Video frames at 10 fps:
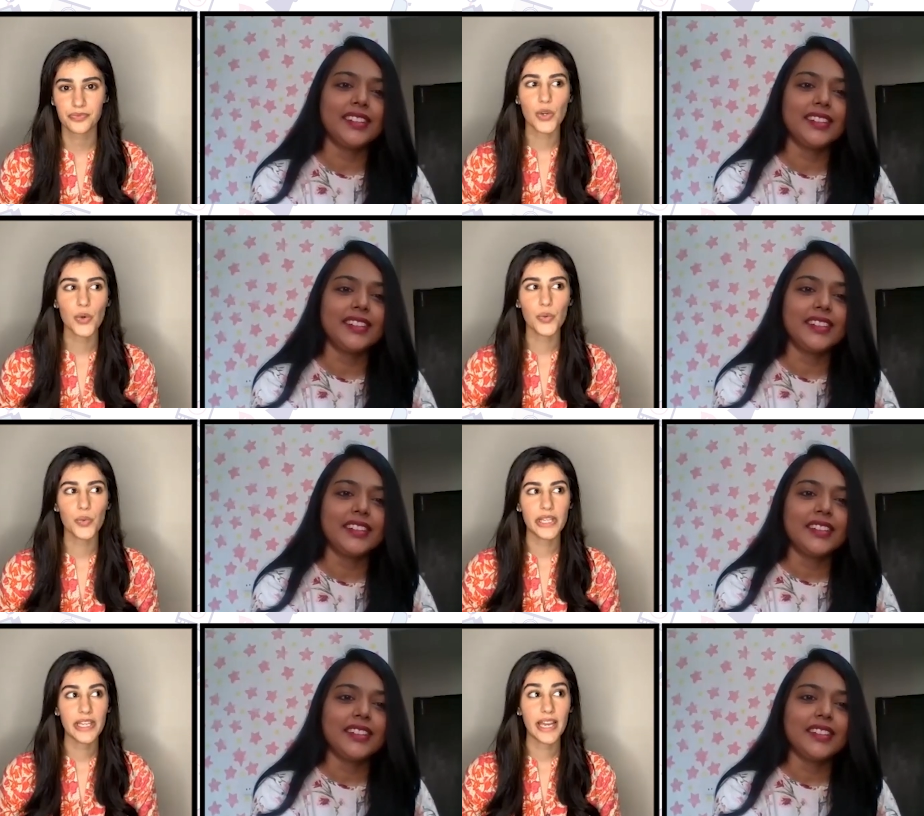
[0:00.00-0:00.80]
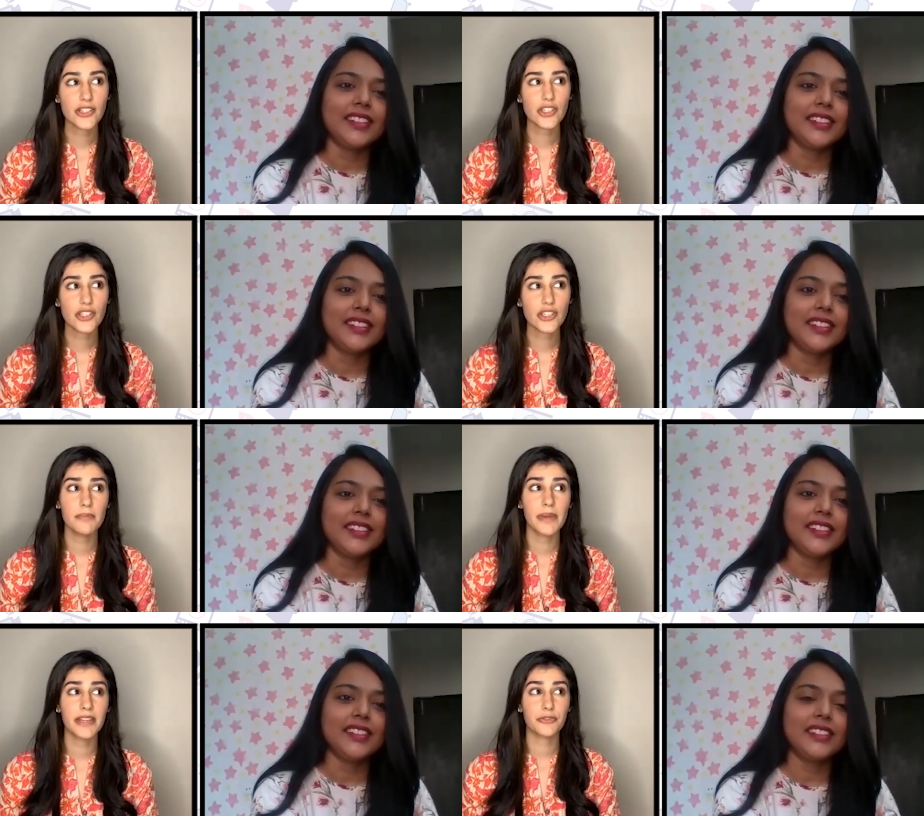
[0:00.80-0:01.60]
Speaker 1: So we actually
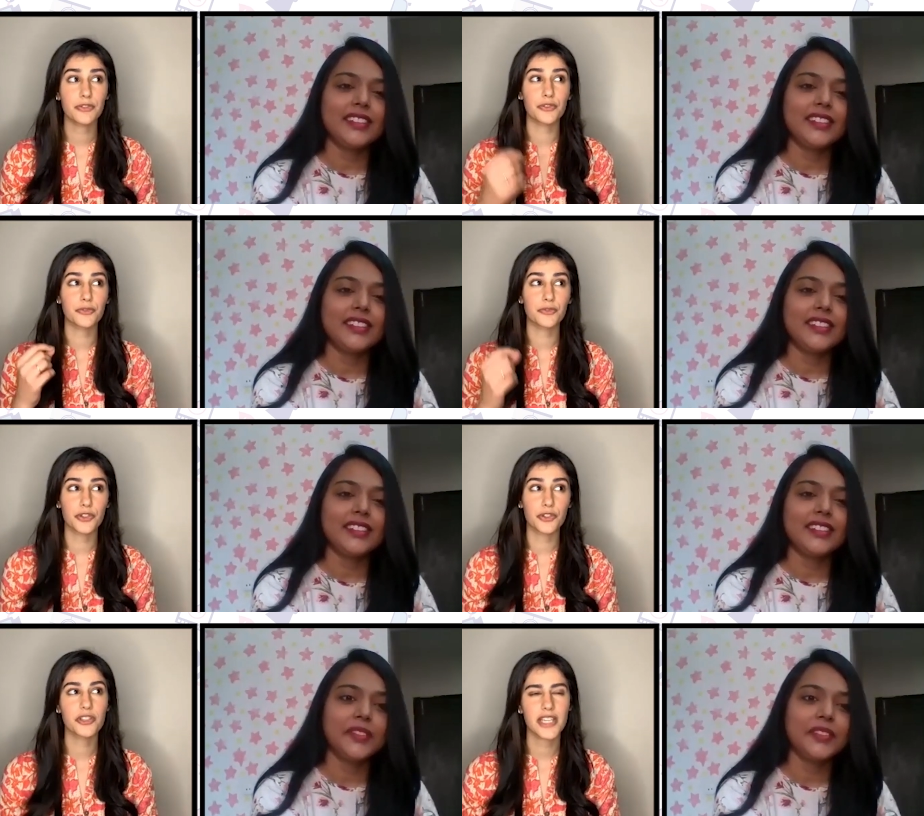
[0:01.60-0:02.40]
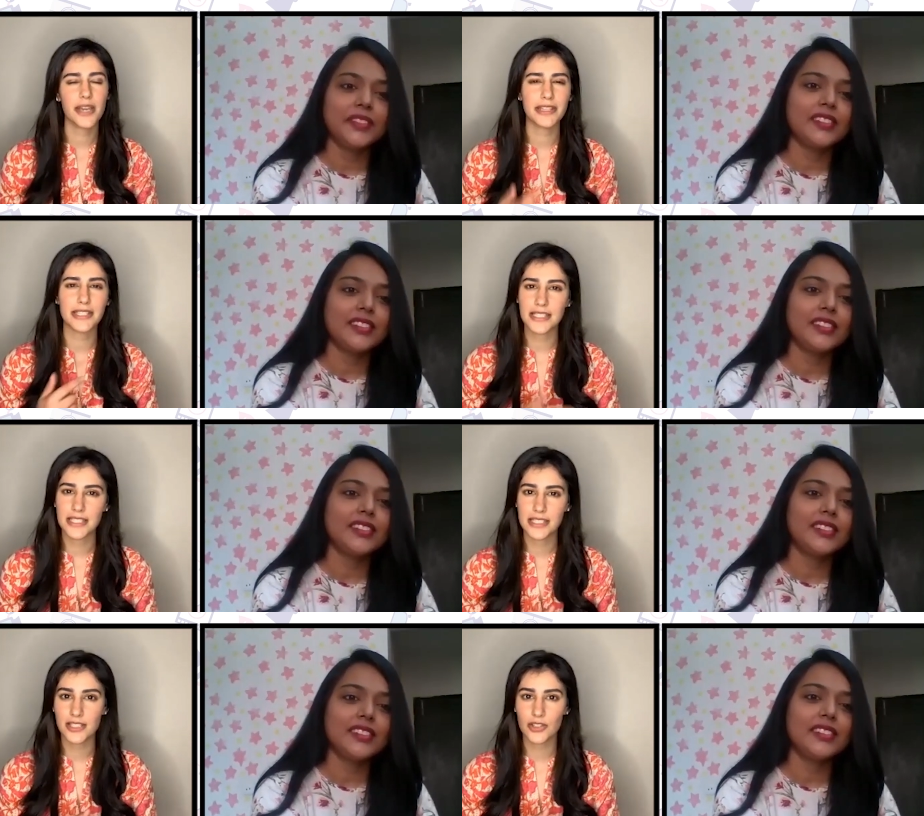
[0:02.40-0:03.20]
met for the first time at the
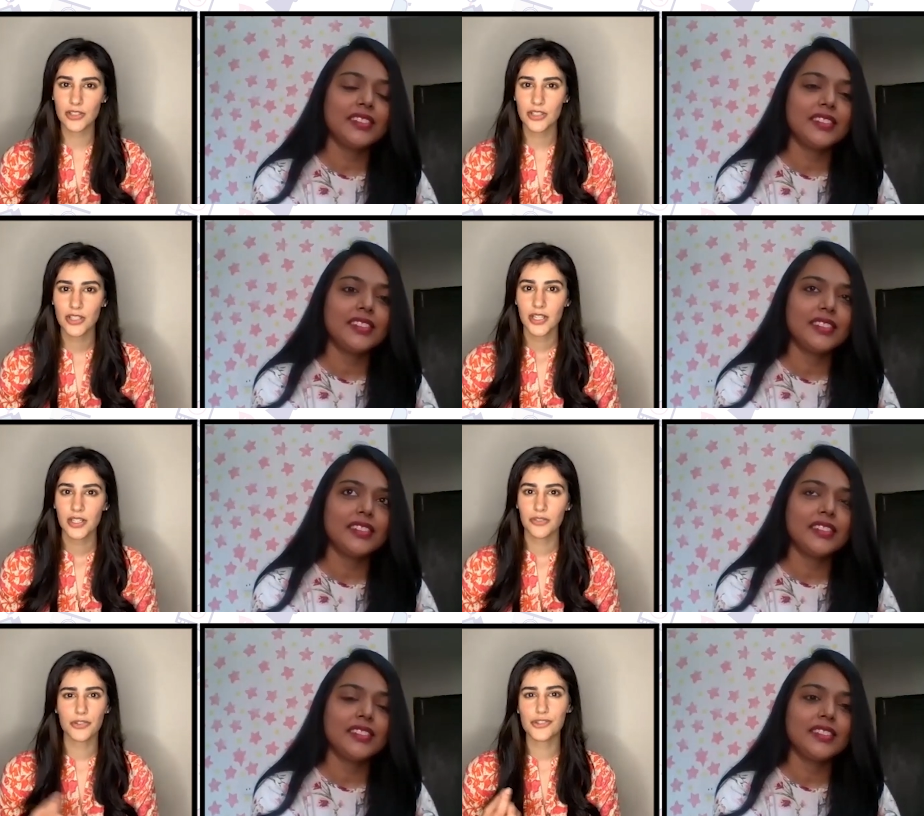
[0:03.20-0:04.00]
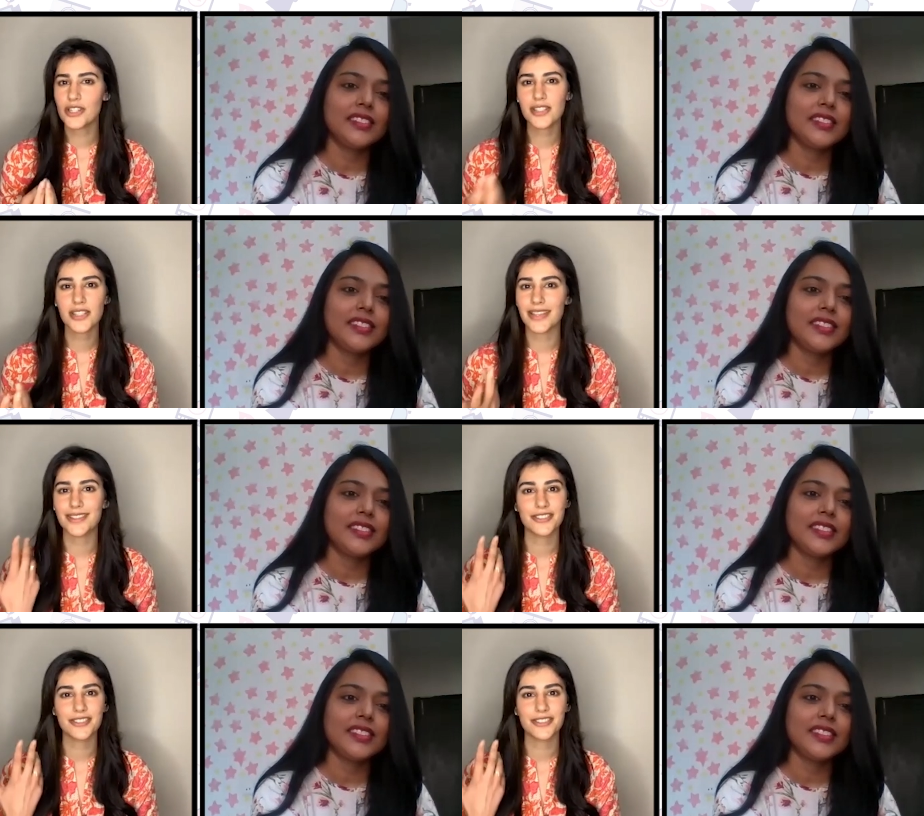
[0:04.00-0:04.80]
teaser for just like
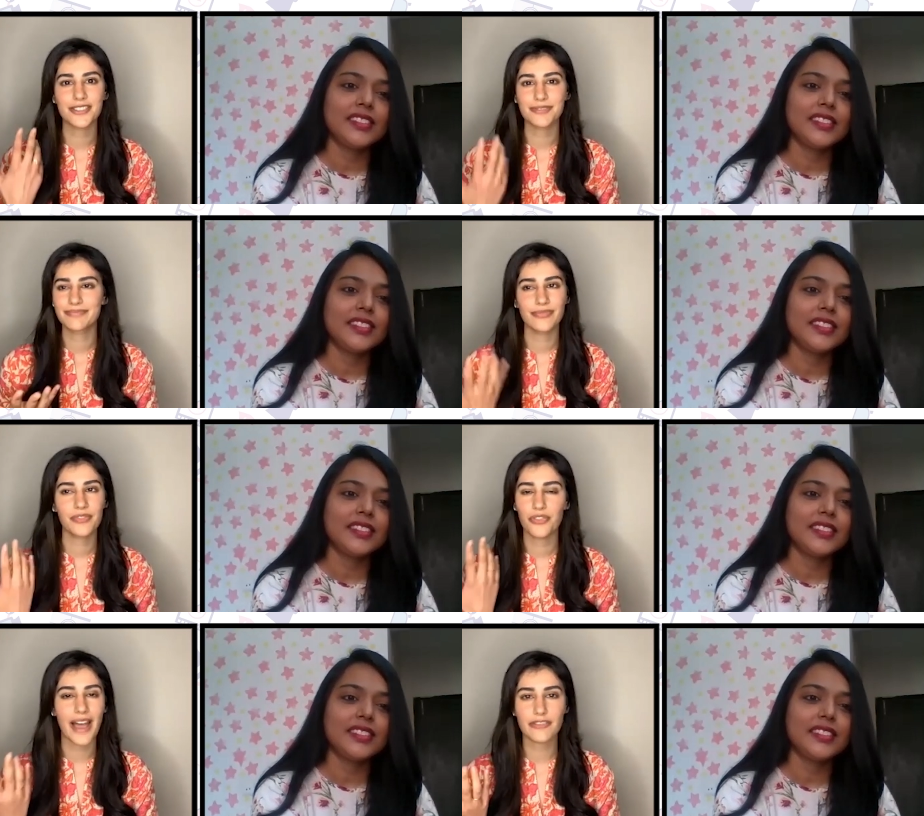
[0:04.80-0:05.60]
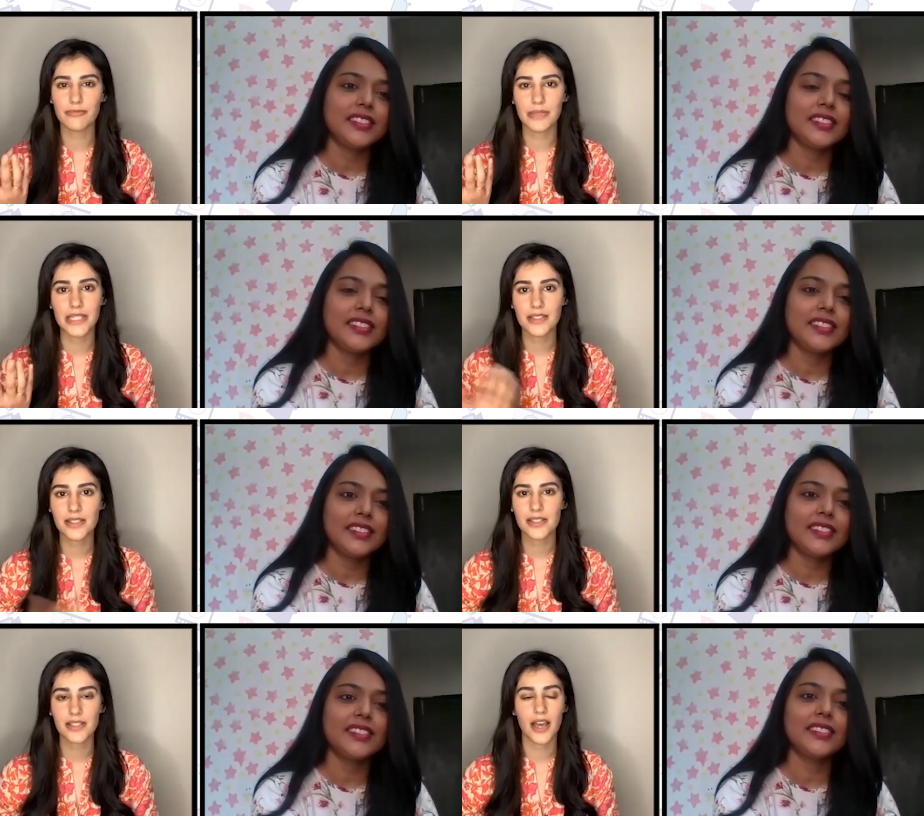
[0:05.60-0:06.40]
5 minutes.